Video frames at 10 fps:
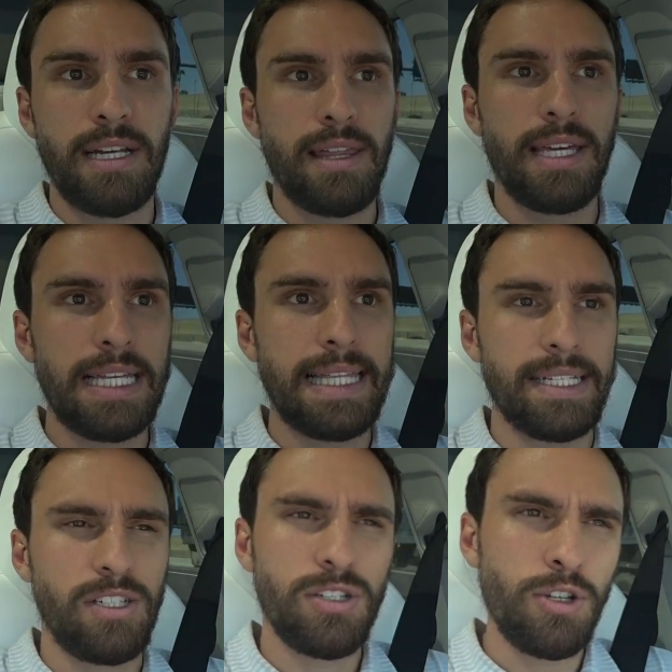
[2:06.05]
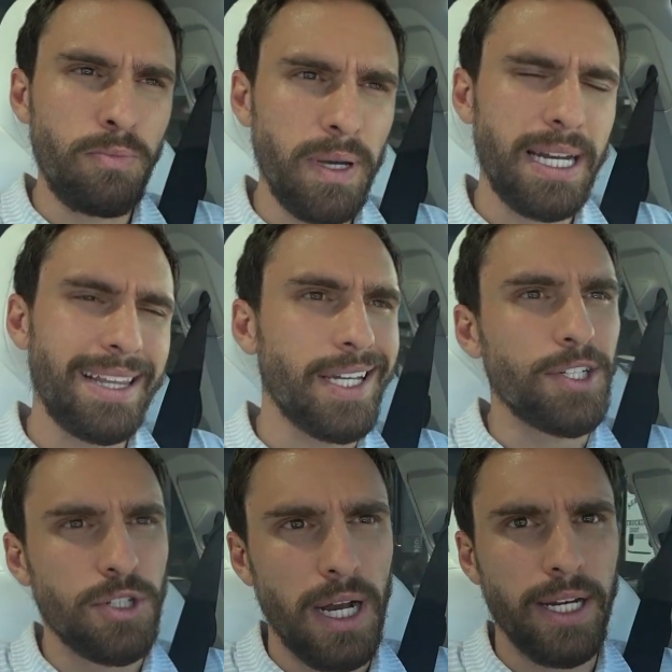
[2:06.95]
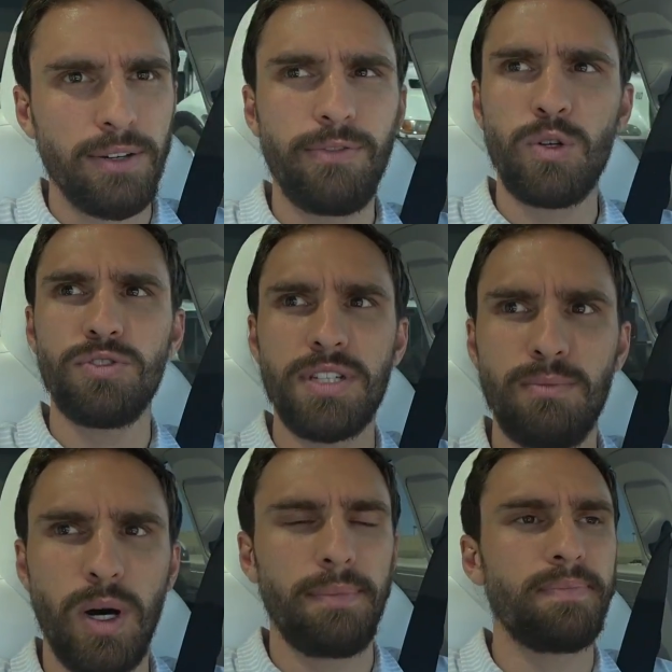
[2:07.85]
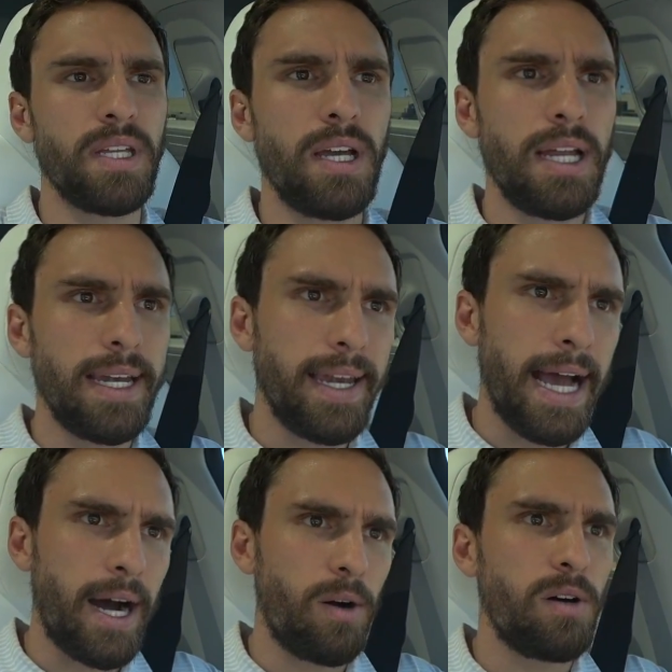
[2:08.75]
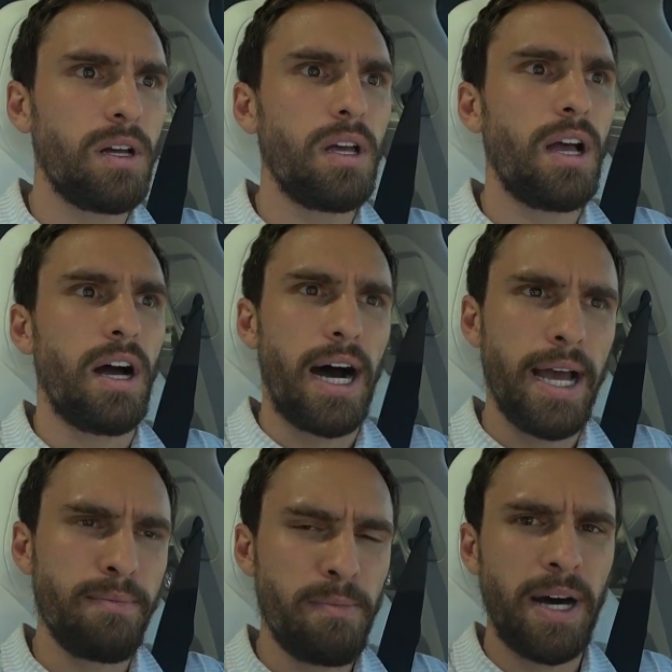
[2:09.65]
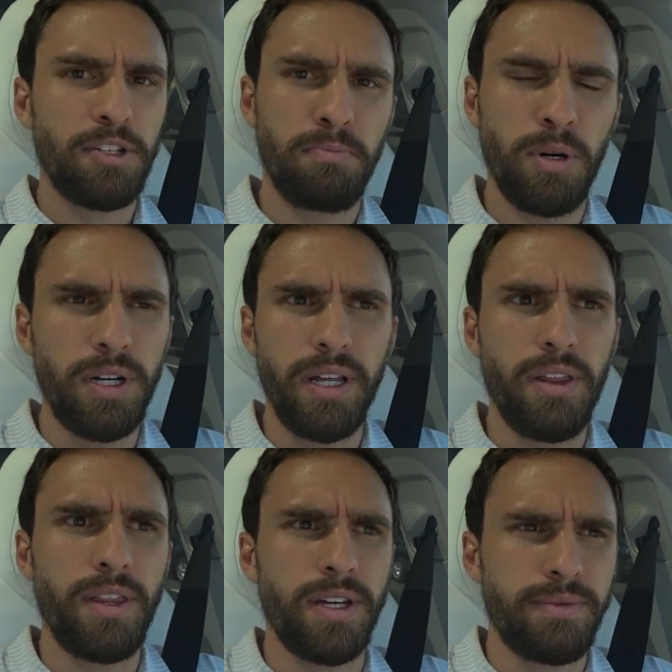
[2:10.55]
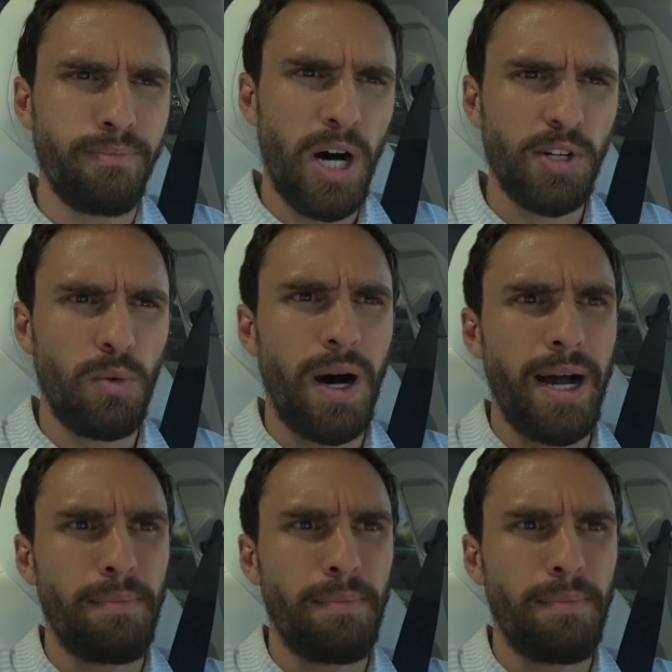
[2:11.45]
I think that's stupid. I think you're trying to fool someone. Now, I am about to put the Model Y